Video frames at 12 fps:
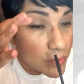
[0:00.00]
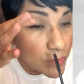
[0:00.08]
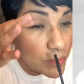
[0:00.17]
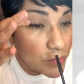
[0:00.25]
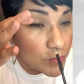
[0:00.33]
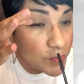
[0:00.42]

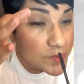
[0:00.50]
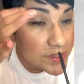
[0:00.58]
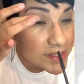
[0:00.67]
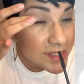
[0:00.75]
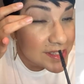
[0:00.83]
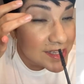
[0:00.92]
Oopsie
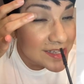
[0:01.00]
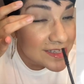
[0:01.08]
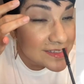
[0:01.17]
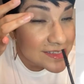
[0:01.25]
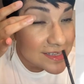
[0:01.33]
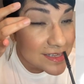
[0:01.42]

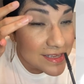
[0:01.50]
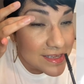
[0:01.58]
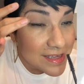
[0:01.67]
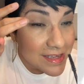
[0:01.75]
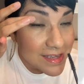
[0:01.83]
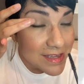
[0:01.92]
daisy.
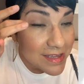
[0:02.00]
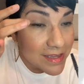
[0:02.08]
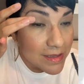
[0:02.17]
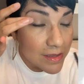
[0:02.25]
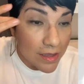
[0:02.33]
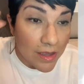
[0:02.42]

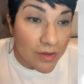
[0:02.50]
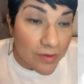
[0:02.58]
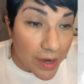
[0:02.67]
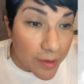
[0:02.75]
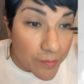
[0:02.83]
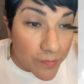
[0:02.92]
All right,
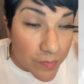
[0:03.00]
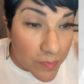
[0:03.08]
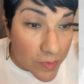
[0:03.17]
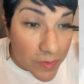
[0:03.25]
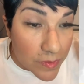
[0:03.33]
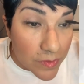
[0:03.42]

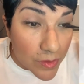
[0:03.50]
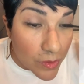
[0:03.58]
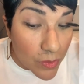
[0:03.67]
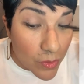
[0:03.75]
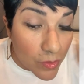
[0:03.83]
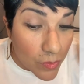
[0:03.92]

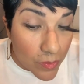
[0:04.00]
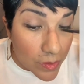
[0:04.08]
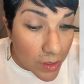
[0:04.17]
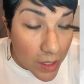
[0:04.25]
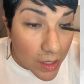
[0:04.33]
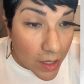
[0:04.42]
so
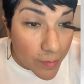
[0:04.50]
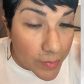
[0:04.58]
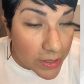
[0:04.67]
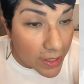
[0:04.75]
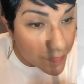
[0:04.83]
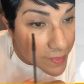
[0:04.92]
I'm gonna let
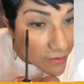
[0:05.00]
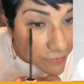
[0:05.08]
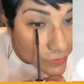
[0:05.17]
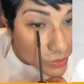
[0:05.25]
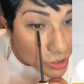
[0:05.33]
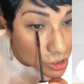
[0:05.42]
that
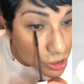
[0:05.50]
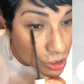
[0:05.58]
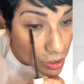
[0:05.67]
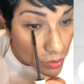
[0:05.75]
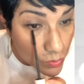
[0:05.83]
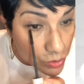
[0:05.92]
first coat
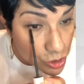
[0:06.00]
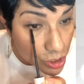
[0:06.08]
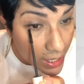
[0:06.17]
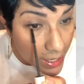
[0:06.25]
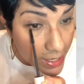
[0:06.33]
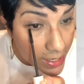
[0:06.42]

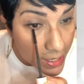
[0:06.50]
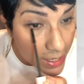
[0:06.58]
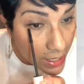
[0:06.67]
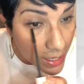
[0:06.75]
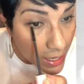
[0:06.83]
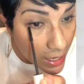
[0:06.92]
dry,
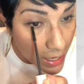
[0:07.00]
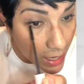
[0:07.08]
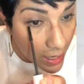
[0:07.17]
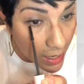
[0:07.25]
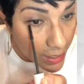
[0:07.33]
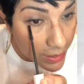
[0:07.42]

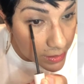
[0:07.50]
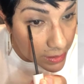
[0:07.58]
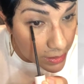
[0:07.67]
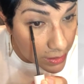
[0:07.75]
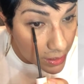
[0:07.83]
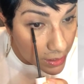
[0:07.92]
and then
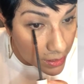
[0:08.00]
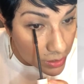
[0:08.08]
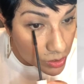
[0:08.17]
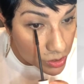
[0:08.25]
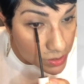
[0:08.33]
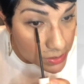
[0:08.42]
again, you're
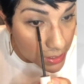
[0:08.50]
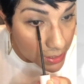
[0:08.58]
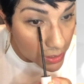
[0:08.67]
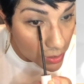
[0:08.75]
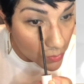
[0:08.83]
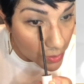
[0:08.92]
just kind of
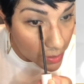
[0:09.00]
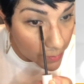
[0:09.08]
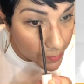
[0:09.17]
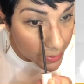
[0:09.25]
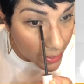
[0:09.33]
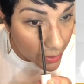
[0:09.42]
going up and
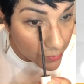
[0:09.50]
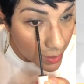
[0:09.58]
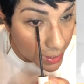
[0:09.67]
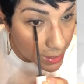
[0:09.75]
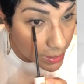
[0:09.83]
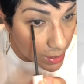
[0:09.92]
down right here.